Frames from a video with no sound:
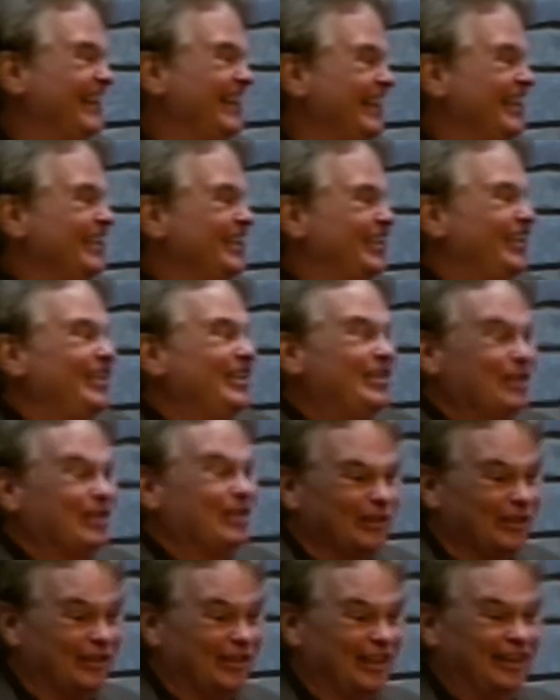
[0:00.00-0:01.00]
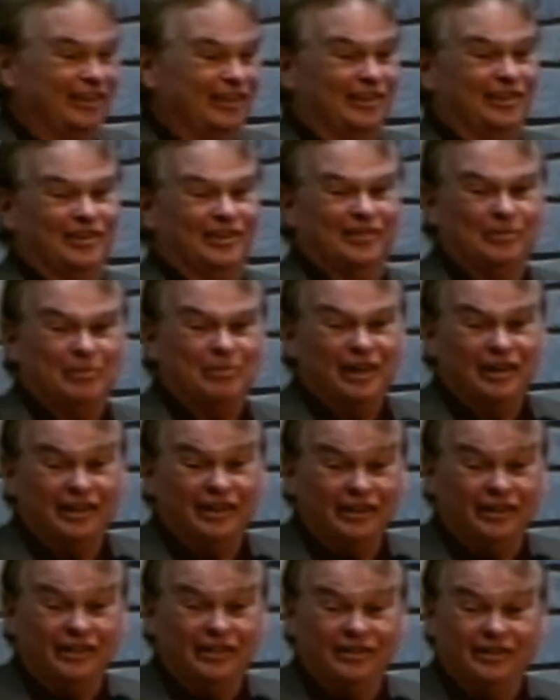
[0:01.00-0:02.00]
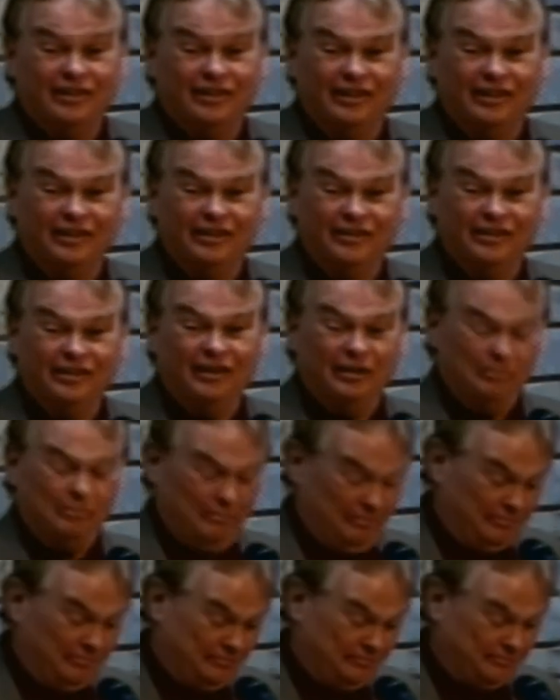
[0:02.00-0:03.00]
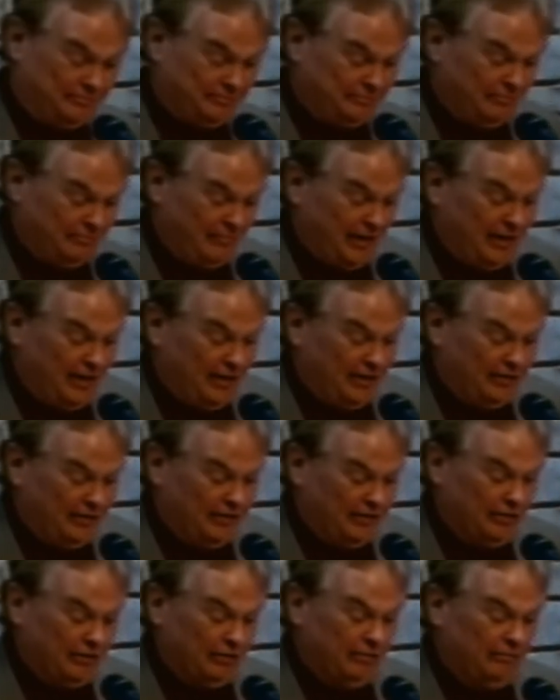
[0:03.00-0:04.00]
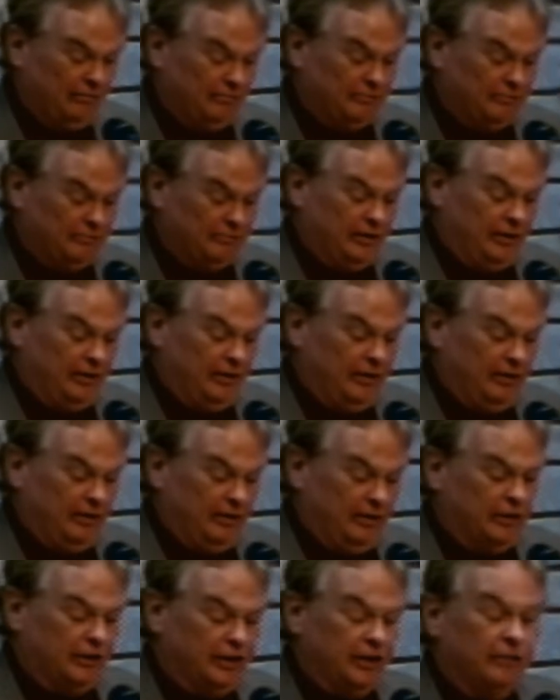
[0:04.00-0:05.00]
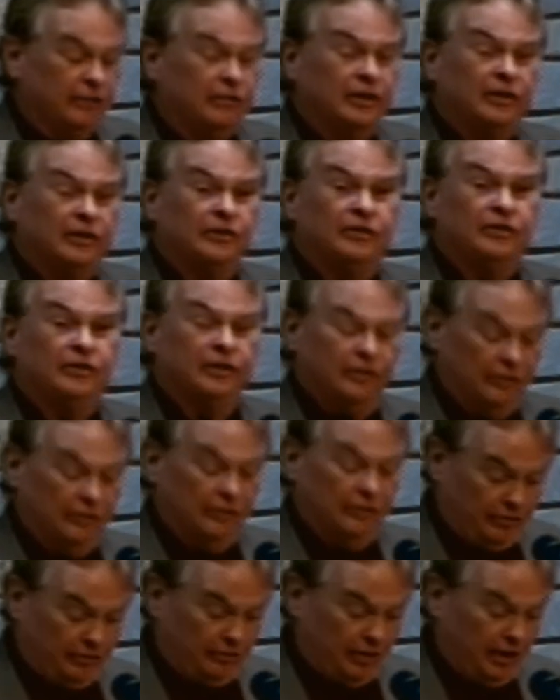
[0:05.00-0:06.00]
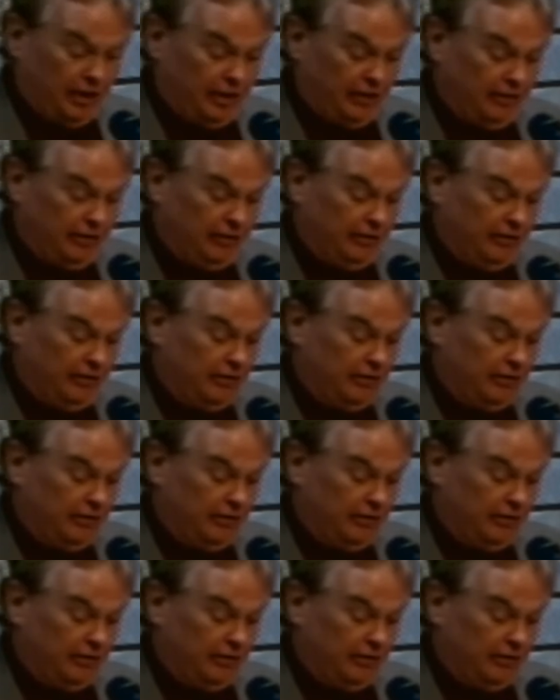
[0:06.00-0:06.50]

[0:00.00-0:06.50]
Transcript: teachers that are just making these things up. So forgiveness is a strength.